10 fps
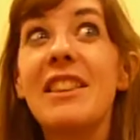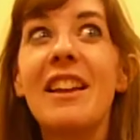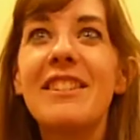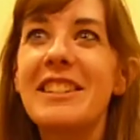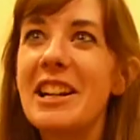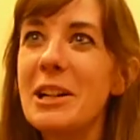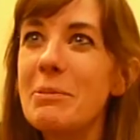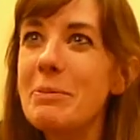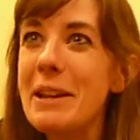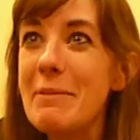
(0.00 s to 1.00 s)
They're
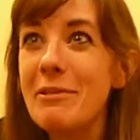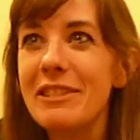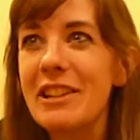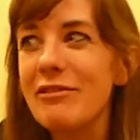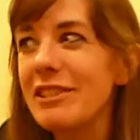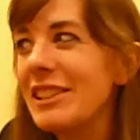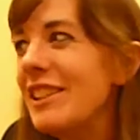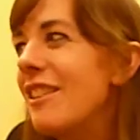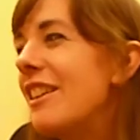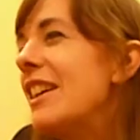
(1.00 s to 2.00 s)
terrible people. They
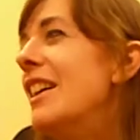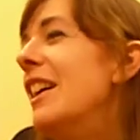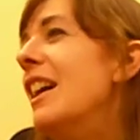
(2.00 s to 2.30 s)
really are.